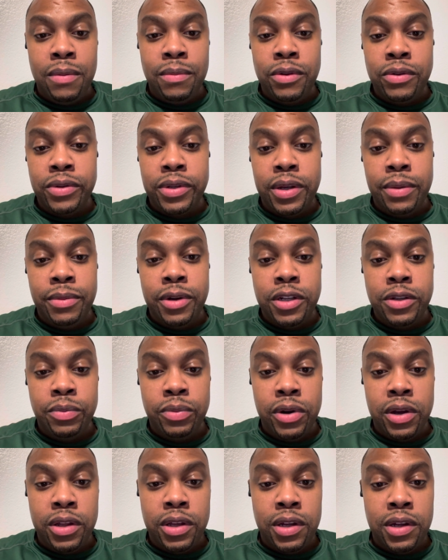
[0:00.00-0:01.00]
It was him and his
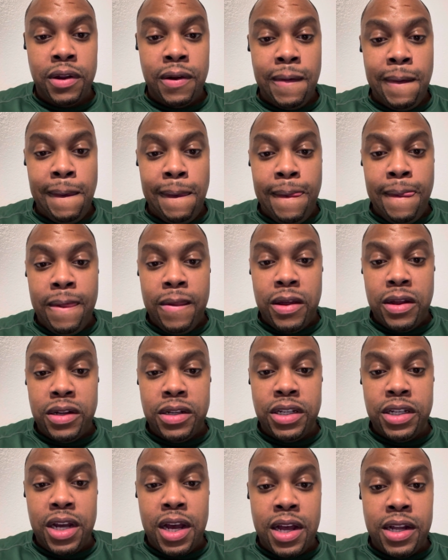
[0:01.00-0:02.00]
brother,
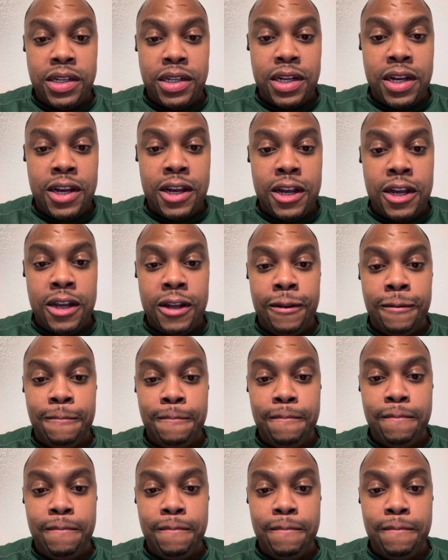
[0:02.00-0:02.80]
John.